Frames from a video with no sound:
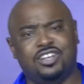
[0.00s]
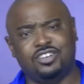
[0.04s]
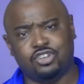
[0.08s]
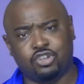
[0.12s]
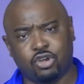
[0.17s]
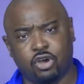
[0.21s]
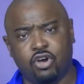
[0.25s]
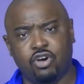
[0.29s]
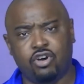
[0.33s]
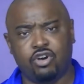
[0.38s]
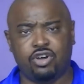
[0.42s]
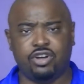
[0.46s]
a
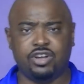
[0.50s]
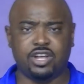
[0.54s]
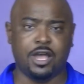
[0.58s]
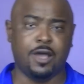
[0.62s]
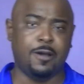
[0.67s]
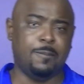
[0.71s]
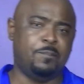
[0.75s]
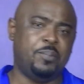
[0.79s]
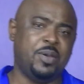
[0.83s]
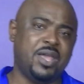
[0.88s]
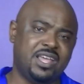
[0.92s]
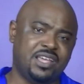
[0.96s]
dog,
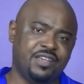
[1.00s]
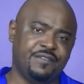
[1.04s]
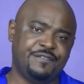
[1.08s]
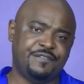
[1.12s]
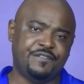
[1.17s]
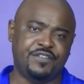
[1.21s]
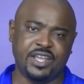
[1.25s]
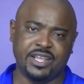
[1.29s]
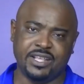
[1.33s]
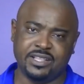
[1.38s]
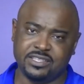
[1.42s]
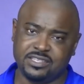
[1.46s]
a picket
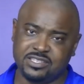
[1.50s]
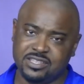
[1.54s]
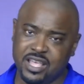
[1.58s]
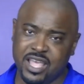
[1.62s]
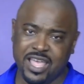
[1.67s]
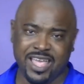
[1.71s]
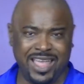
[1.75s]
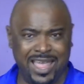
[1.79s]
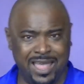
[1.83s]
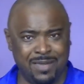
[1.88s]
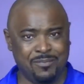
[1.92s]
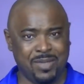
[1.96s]
fence,
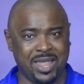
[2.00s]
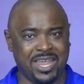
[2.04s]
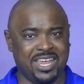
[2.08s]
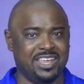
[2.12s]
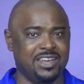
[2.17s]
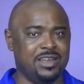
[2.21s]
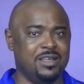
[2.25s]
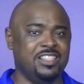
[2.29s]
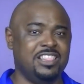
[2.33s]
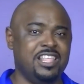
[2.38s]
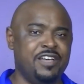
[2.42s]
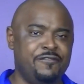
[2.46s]
and
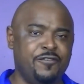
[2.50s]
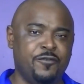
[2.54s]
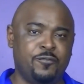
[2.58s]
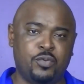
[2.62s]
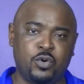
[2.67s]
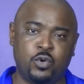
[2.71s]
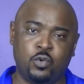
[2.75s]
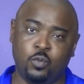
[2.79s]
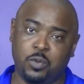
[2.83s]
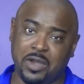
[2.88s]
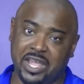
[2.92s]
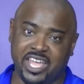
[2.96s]
making a
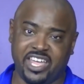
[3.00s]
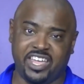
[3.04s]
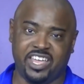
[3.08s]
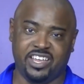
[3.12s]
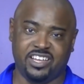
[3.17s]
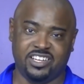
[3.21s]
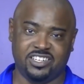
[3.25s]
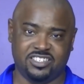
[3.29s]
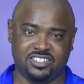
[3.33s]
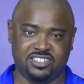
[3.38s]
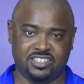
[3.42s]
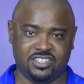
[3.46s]
livable
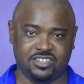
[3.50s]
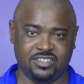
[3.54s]
wage.